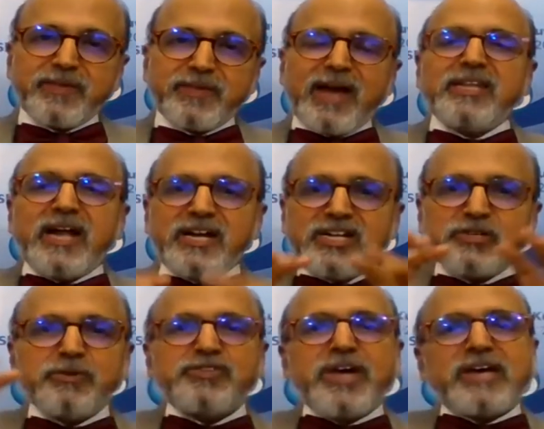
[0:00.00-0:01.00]
And that is
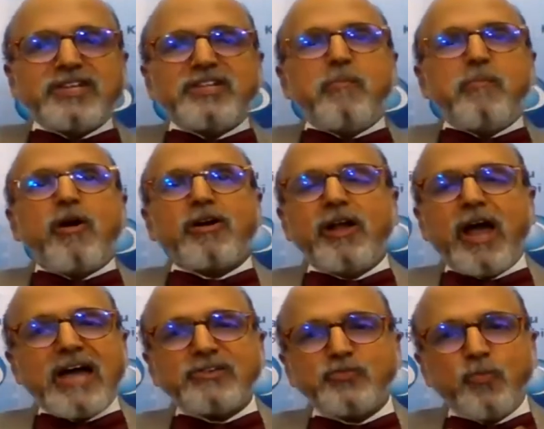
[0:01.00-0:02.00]
precisely the model
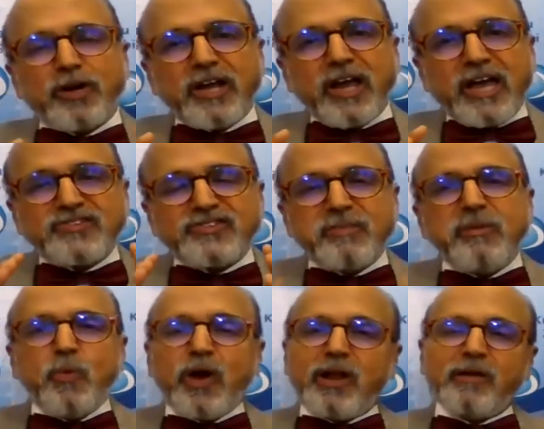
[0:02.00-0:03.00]
has worked
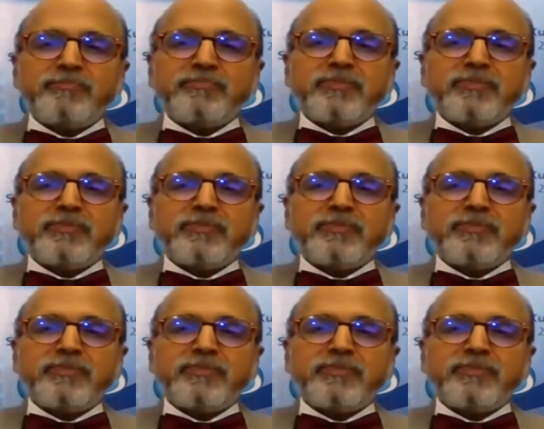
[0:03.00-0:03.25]
extremely well.